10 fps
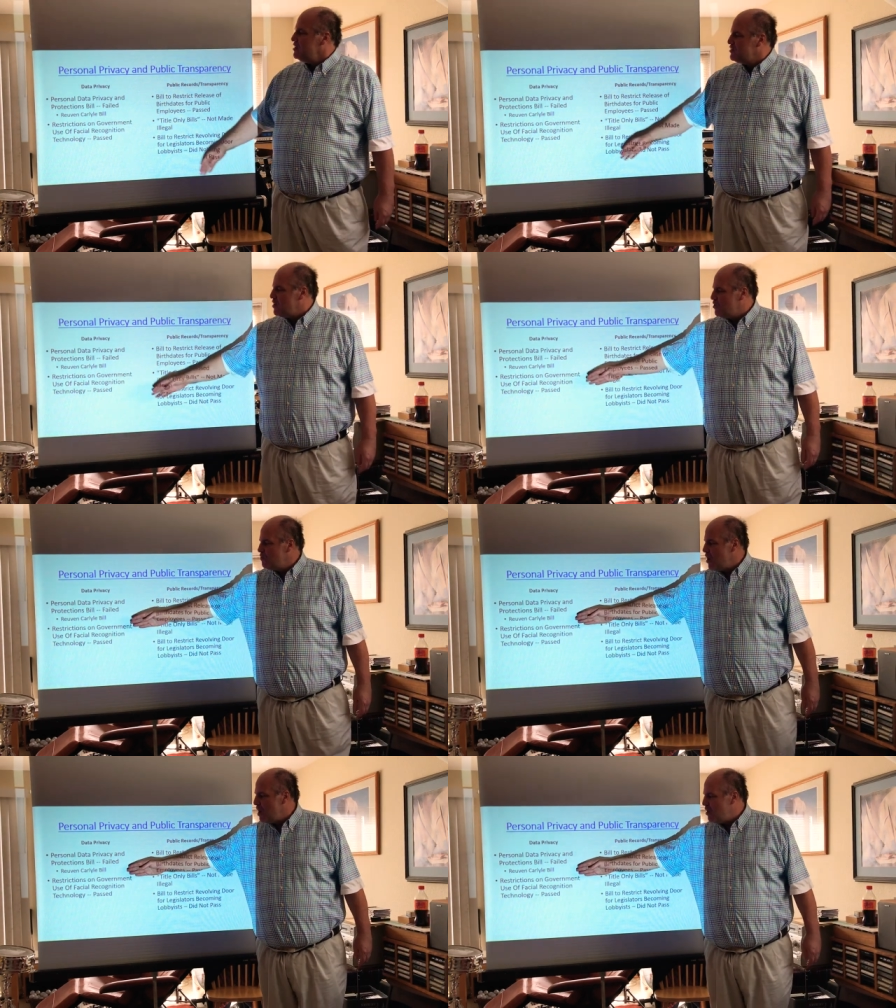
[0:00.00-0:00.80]

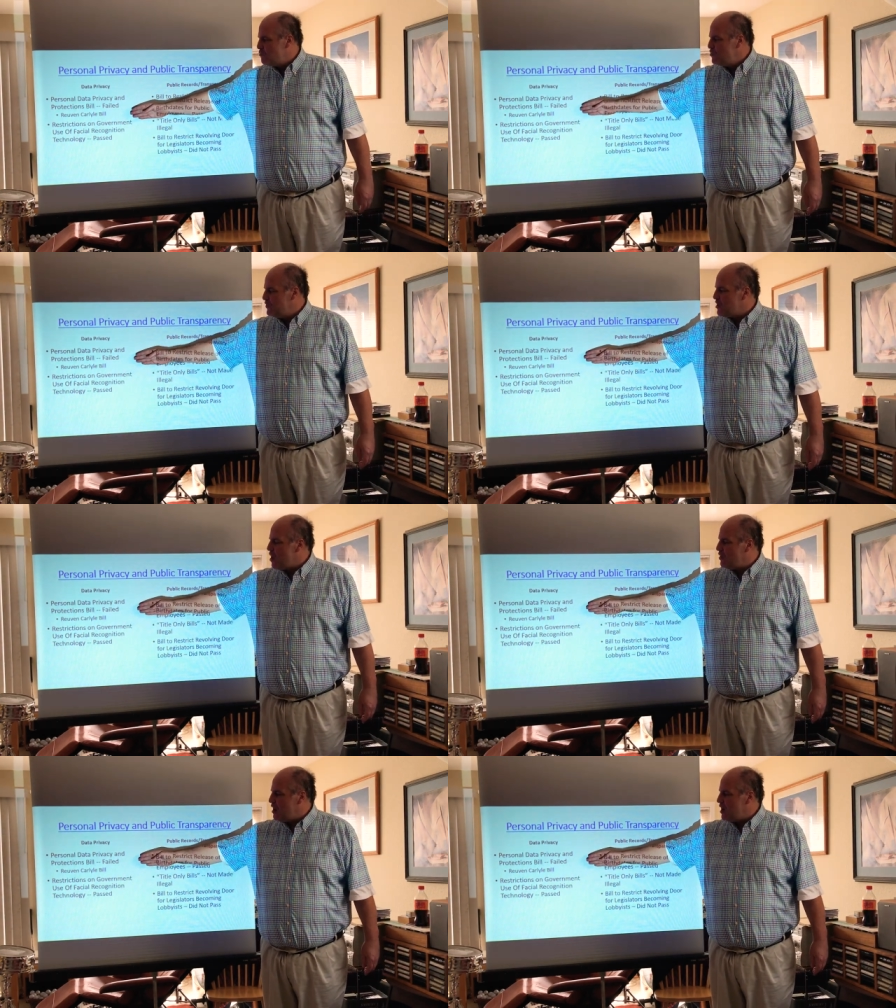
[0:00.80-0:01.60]
So Reuven
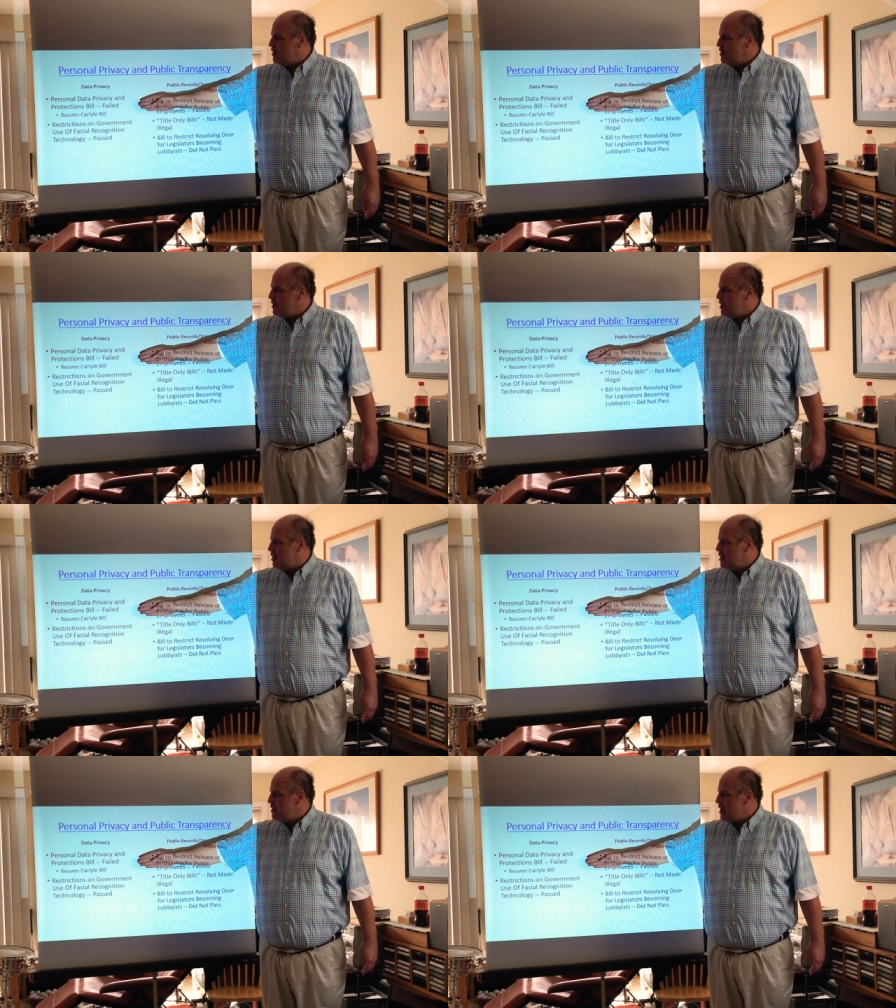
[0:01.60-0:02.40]

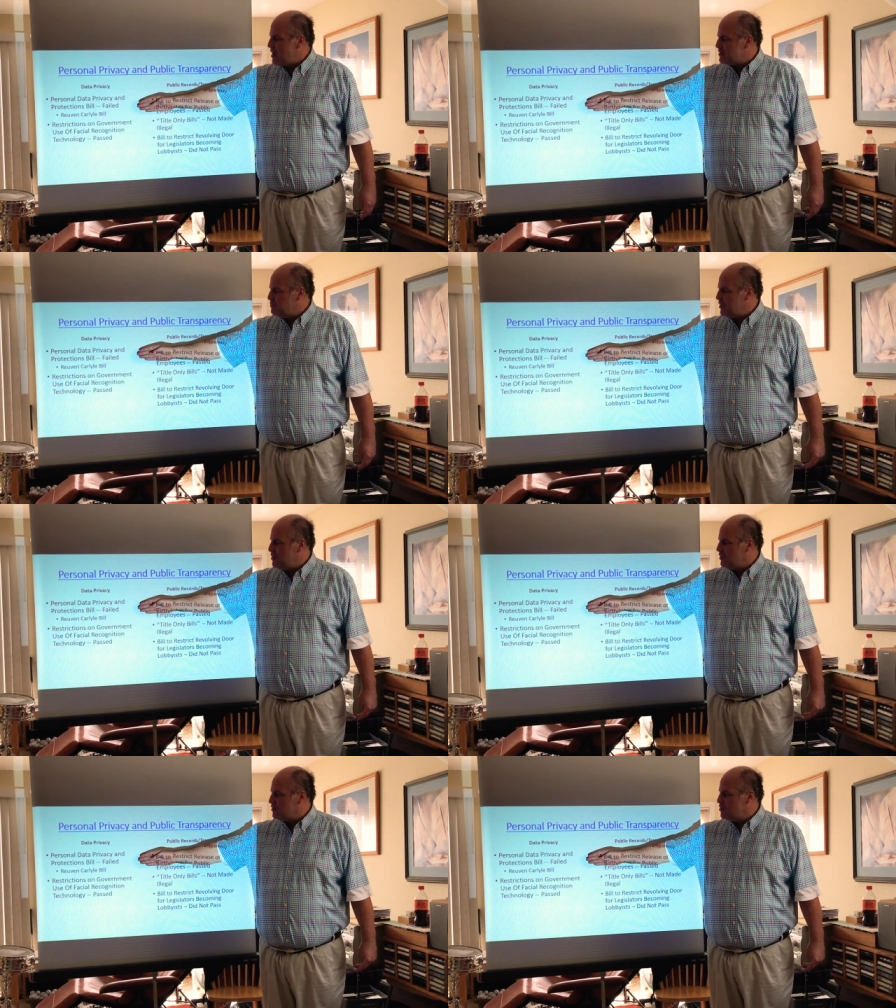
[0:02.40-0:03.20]
Carlisle has a
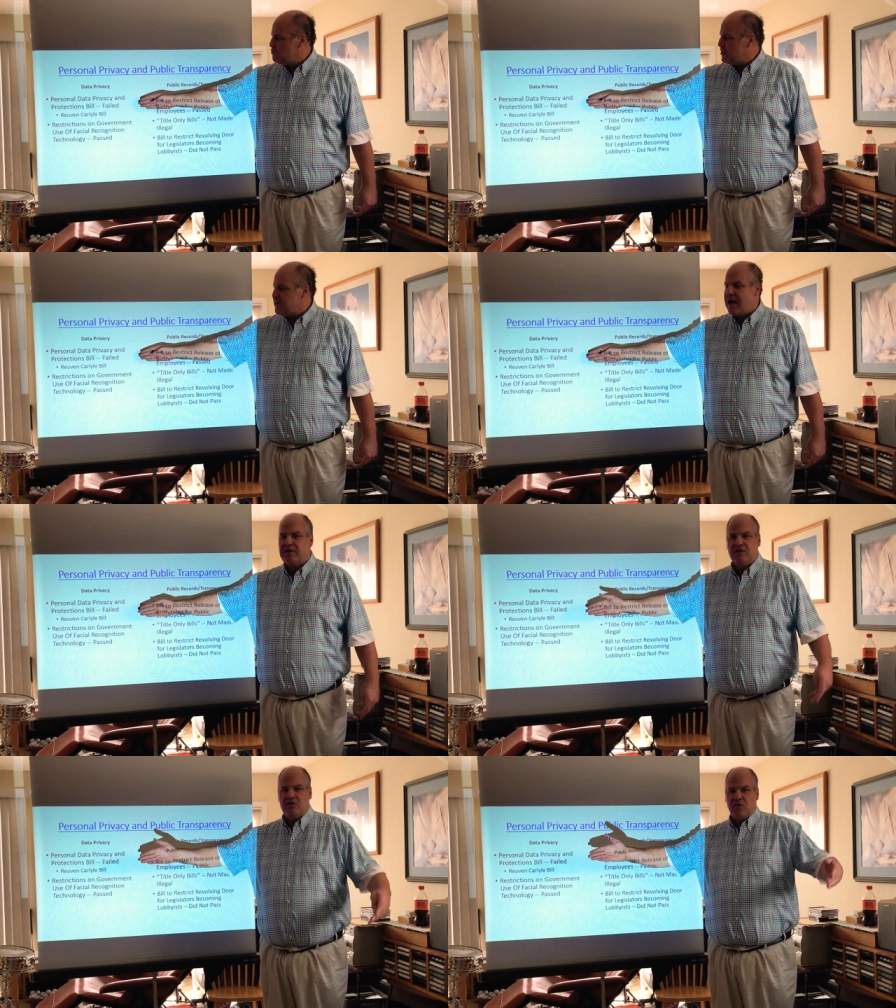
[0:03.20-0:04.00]
bill to
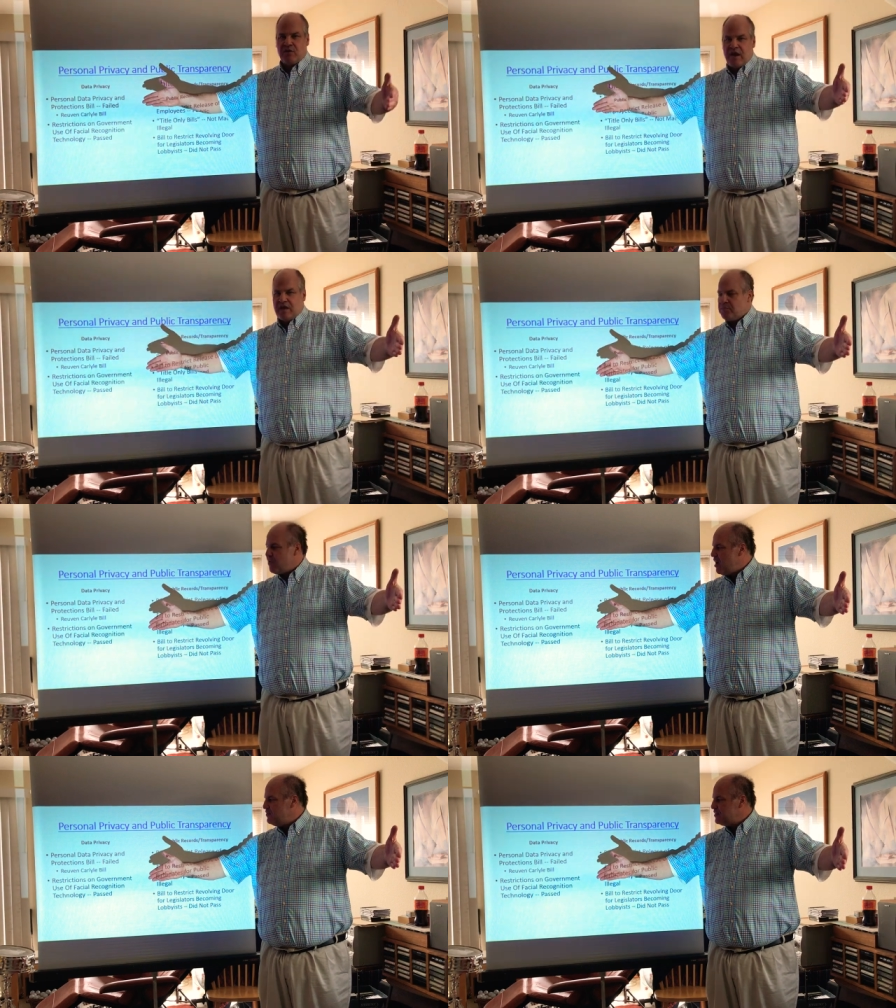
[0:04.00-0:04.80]
protect your data
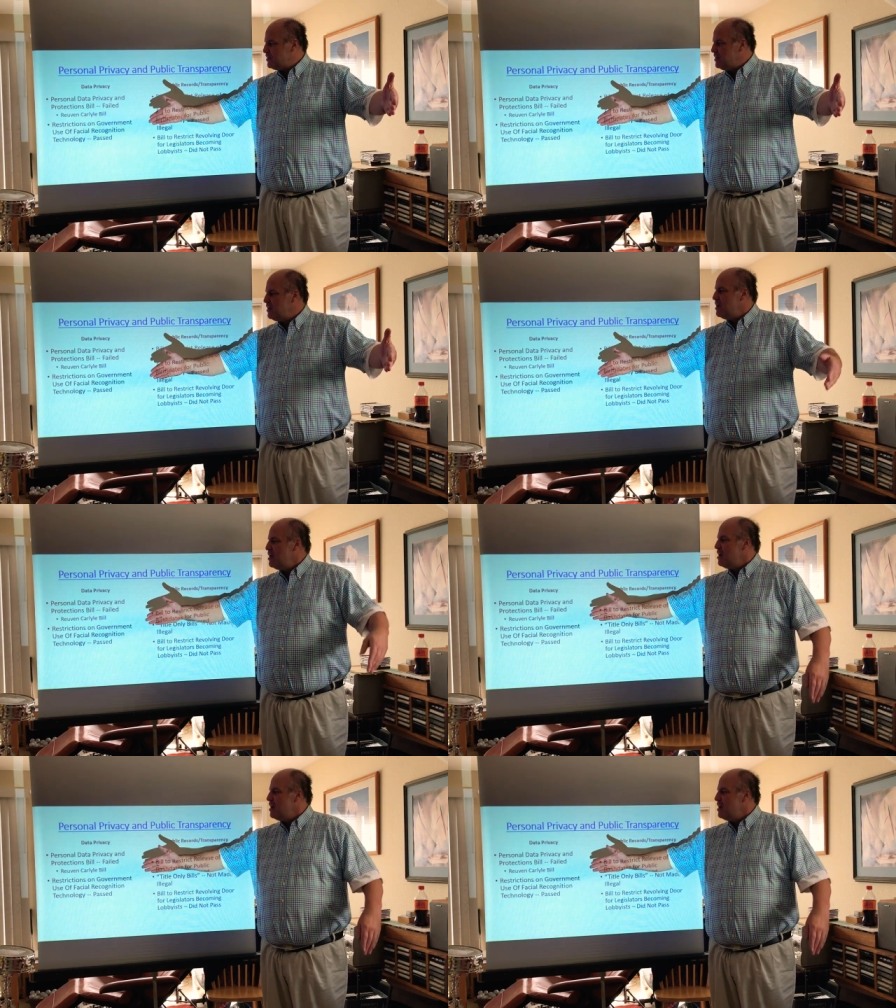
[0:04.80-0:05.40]
privacy,